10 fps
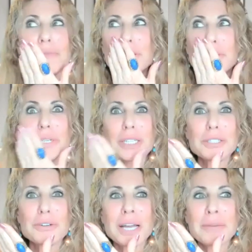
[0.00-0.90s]
You're really
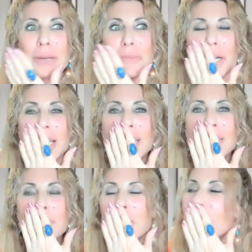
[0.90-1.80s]
trying my
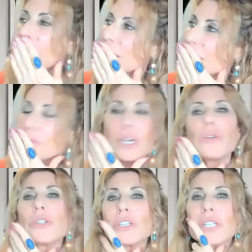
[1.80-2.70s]
brain. Um,
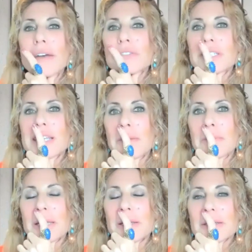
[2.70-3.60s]
no, you'll have to tell
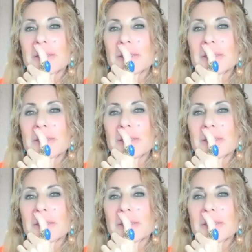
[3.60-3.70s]
me.